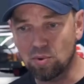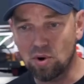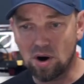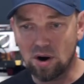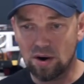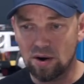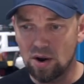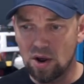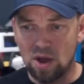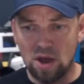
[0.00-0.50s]

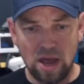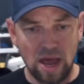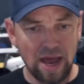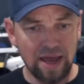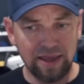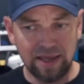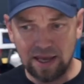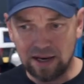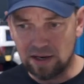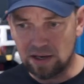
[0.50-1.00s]
bar,
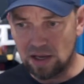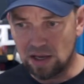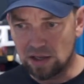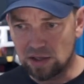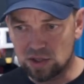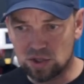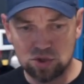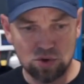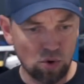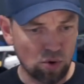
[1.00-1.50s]
and then
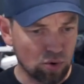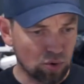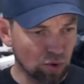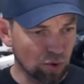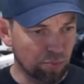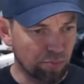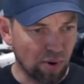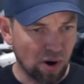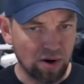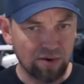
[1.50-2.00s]
the snorkel,
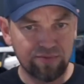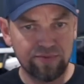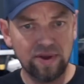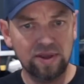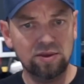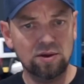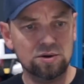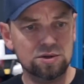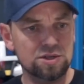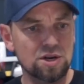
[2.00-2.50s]
the bar
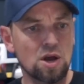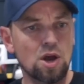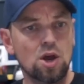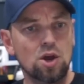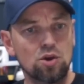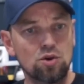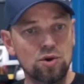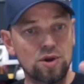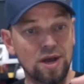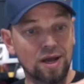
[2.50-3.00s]
fenders.
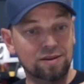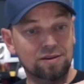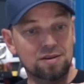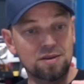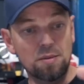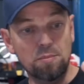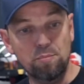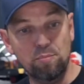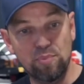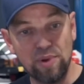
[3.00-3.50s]
You got
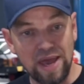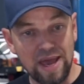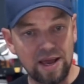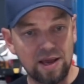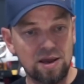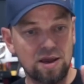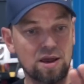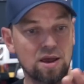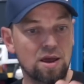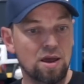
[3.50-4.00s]
the
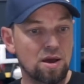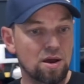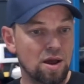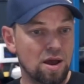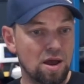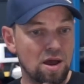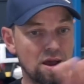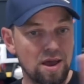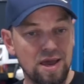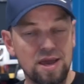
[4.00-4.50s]
big
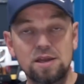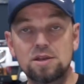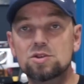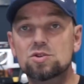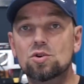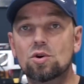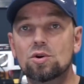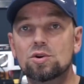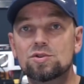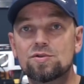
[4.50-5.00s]

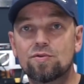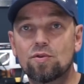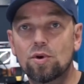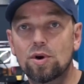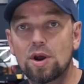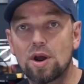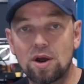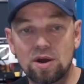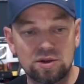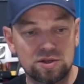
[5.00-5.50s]
inserts for
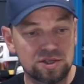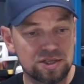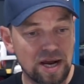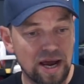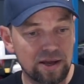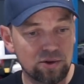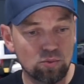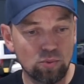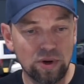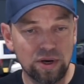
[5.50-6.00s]
the
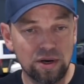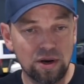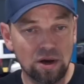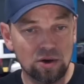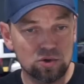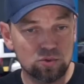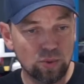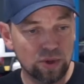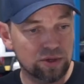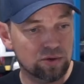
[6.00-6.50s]
side
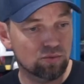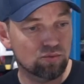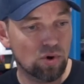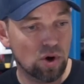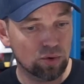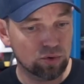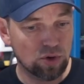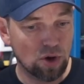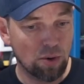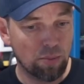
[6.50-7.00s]
windows with the
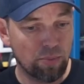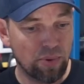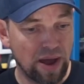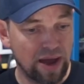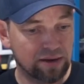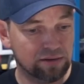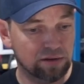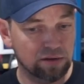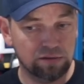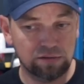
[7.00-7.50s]
roto
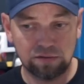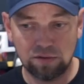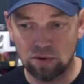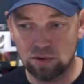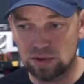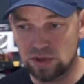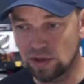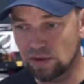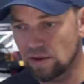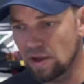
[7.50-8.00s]
packs
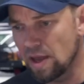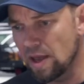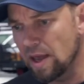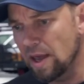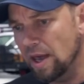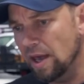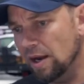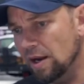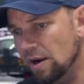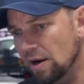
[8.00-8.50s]
inserted,
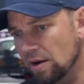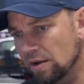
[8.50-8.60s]
and then